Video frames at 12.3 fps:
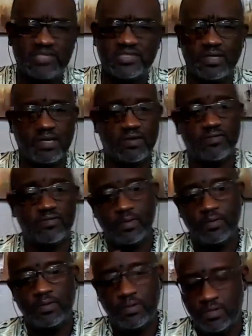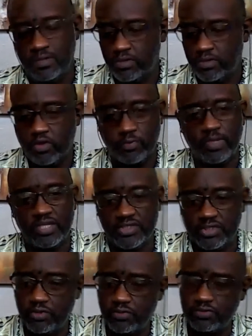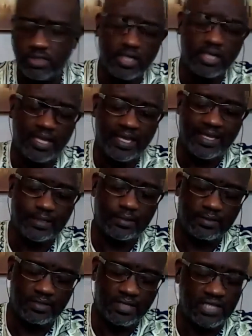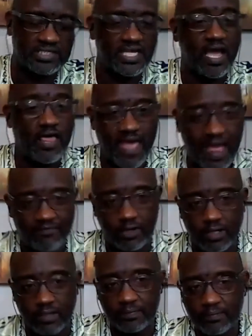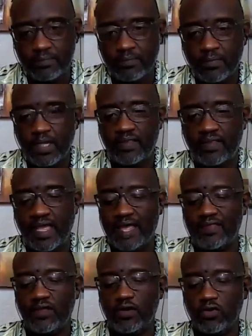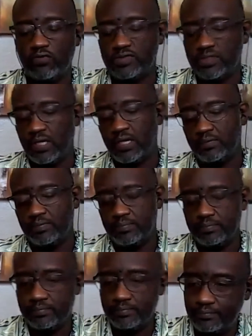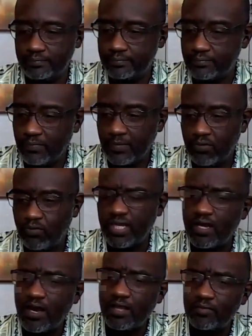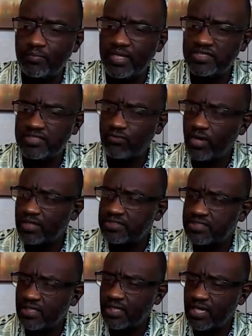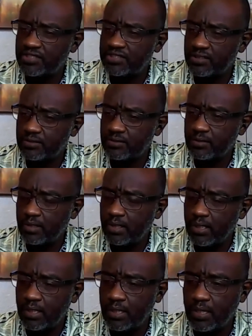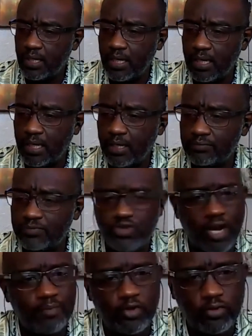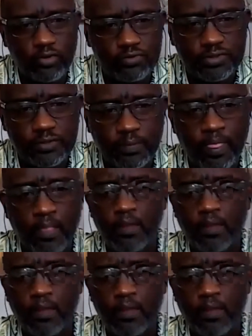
just the brutalization, extermination of European Jews. In South Africa, they had those what they call them, peace and reconciliation